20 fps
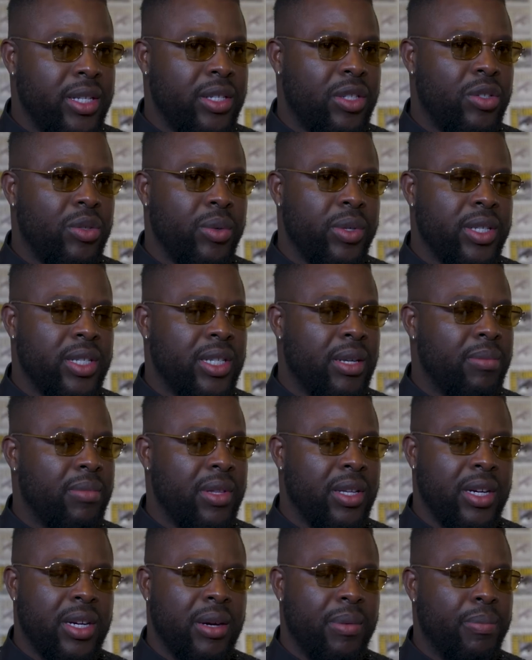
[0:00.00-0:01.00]
is doing
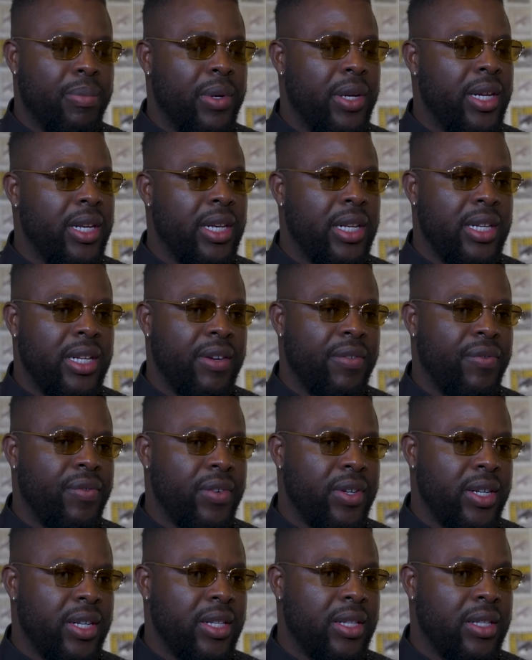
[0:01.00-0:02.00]
something completely
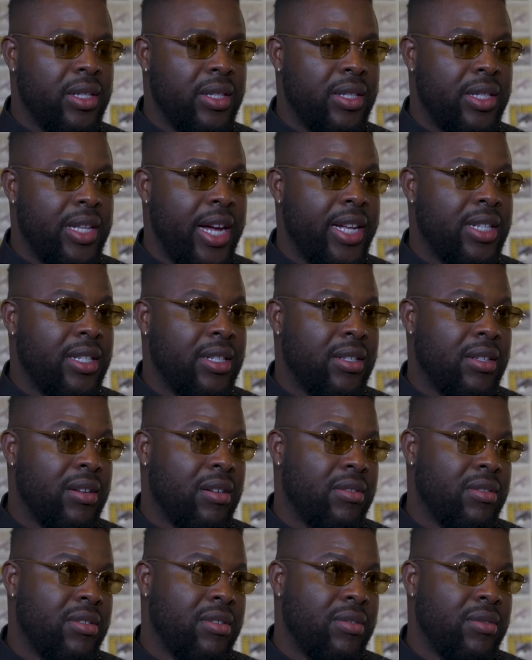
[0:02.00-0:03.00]
different, and that's
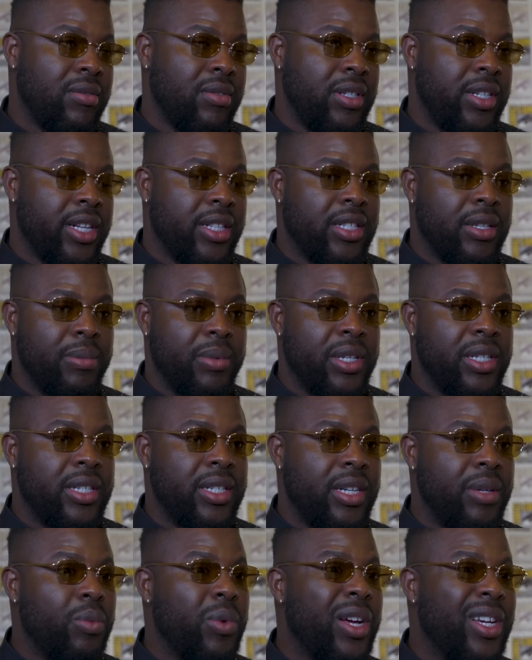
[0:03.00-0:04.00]
also yet to be
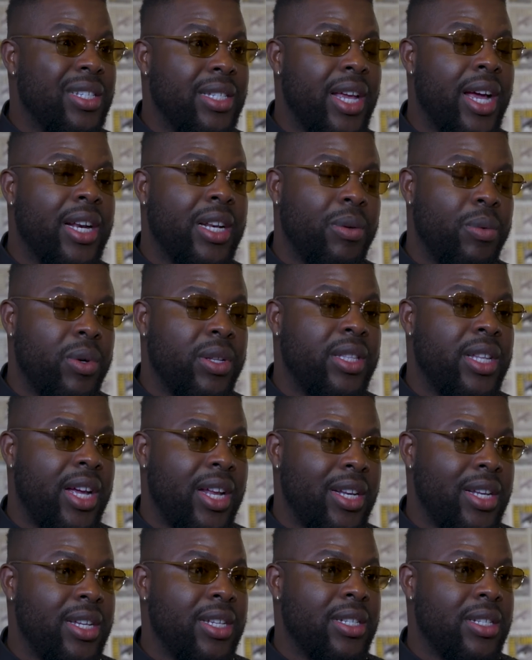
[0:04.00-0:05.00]
seen exactly what
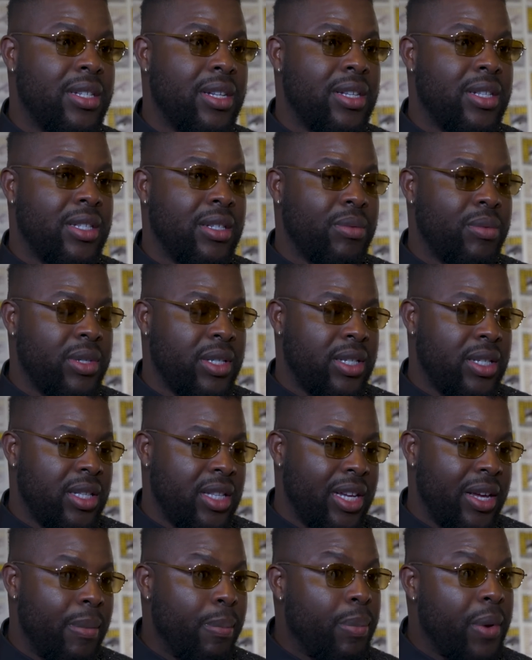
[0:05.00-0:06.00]
that is until we see
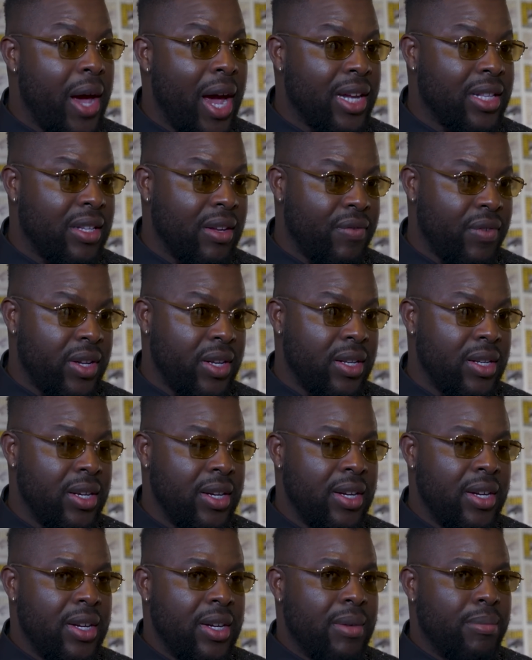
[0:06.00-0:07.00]
the impact of it.
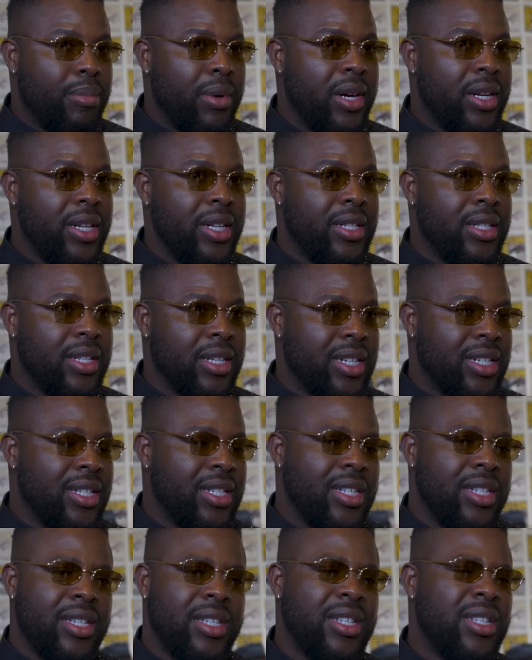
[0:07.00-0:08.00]
But it's the
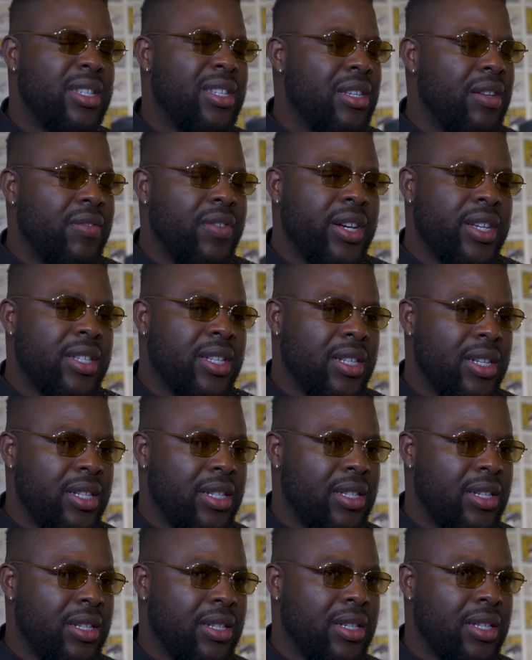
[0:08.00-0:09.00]
consistency of
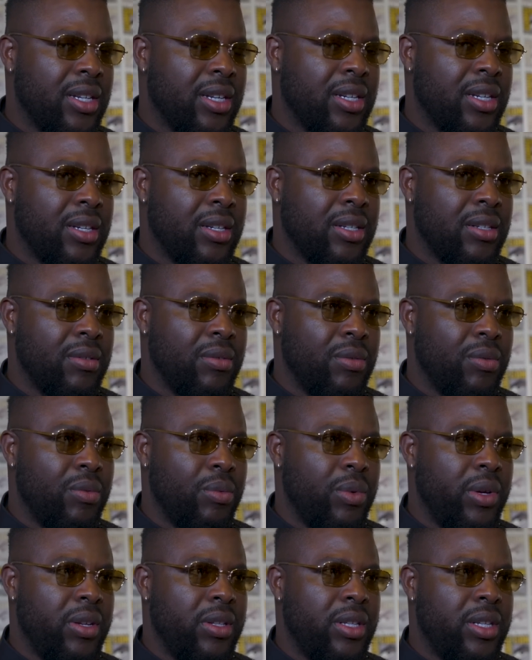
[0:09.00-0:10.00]
excellence. It's like
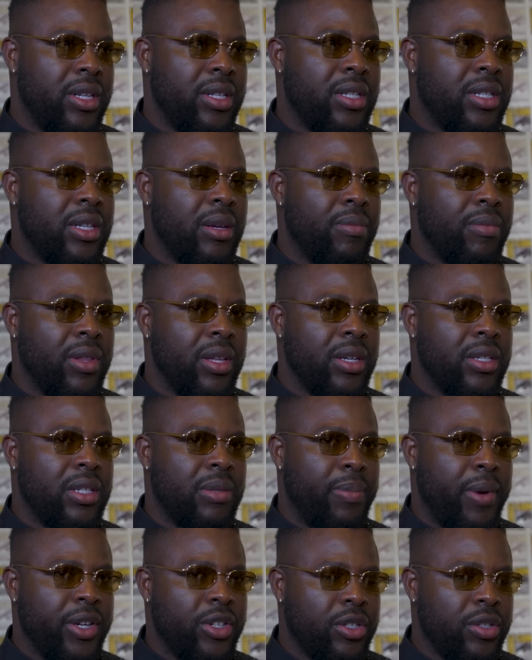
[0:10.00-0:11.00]
we did something
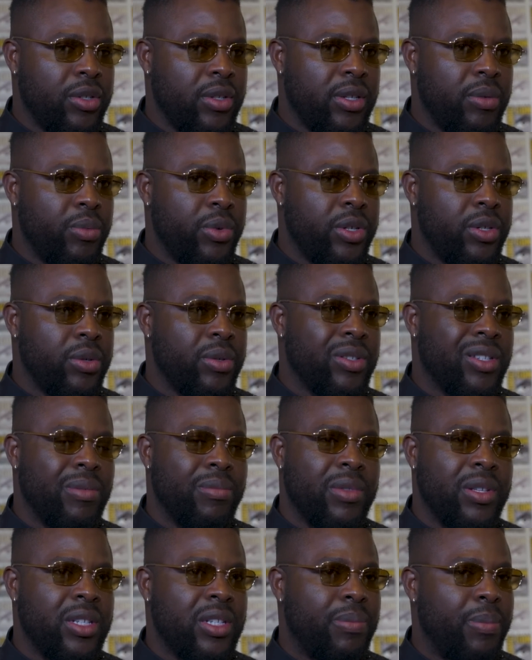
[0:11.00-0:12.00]
special and we're doing
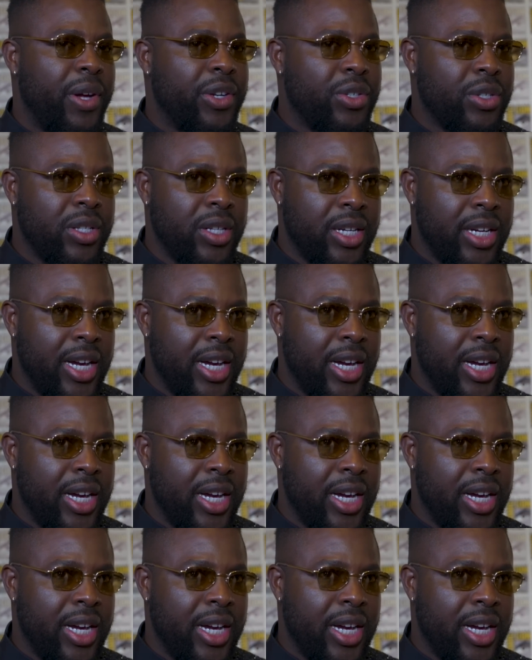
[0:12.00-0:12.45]
something special